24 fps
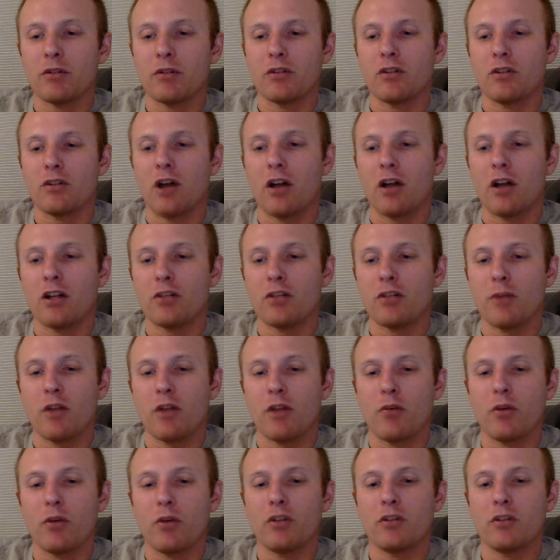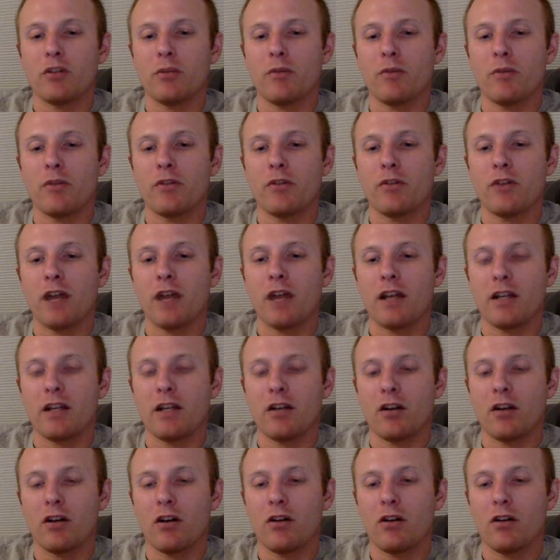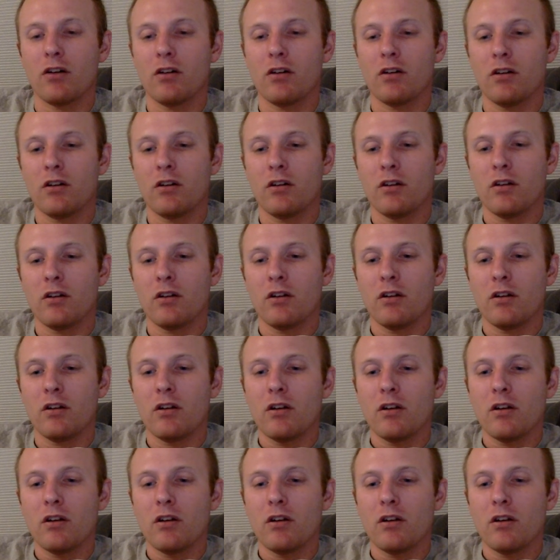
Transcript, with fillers: Miss Honey was astonished by the wisdom of this tiny girl.